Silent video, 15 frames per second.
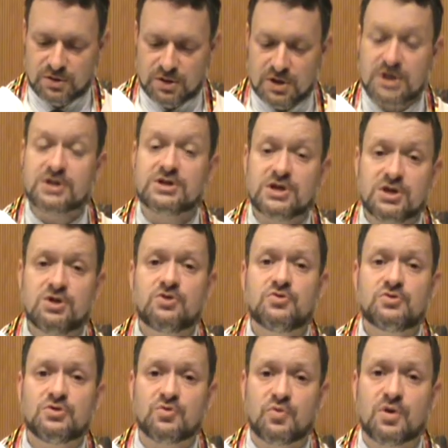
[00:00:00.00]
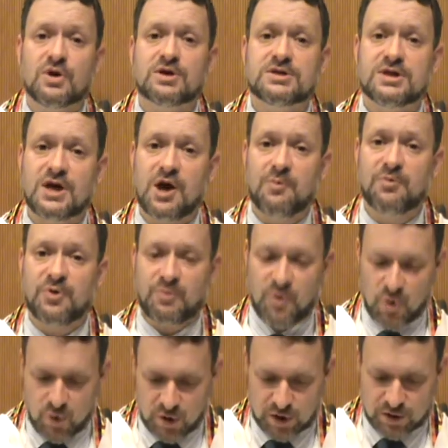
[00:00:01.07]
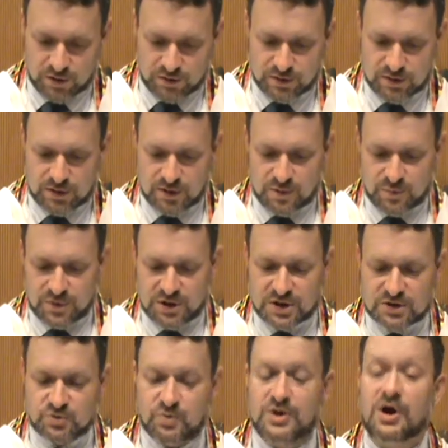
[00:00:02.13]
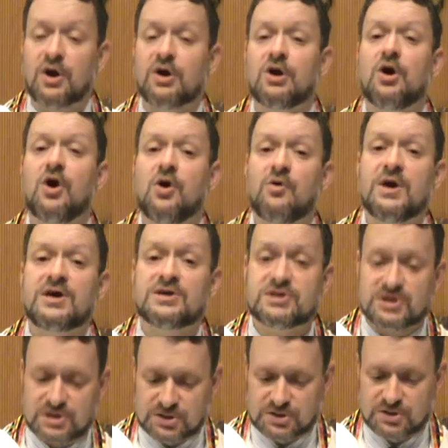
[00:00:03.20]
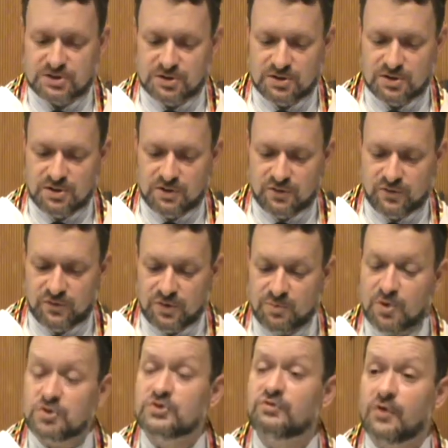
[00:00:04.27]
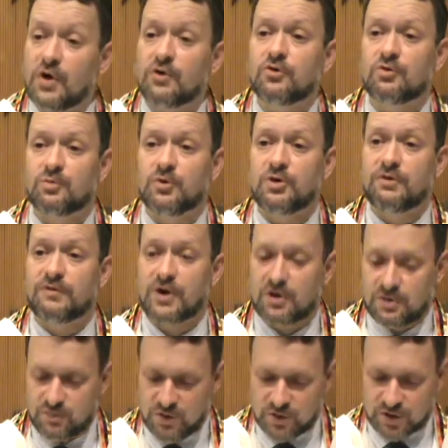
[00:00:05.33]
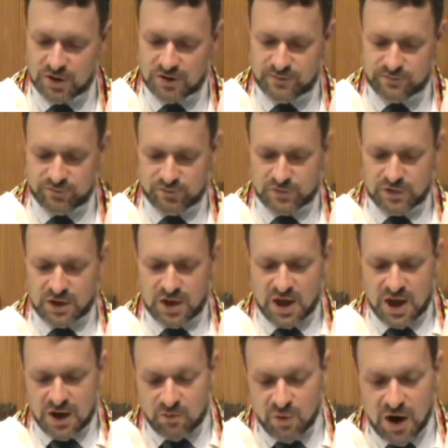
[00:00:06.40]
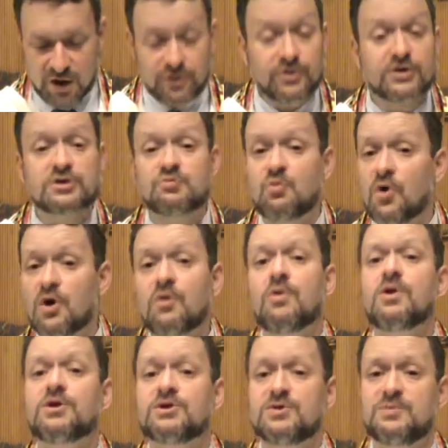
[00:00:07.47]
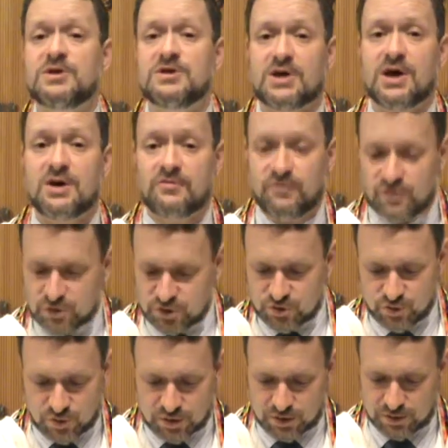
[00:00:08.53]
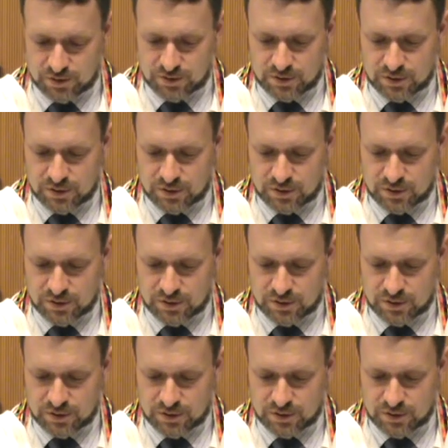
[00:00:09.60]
continue to work to help the poor because we are an oasis for the most vulnerable of our community. And while there is more work to be done for sure,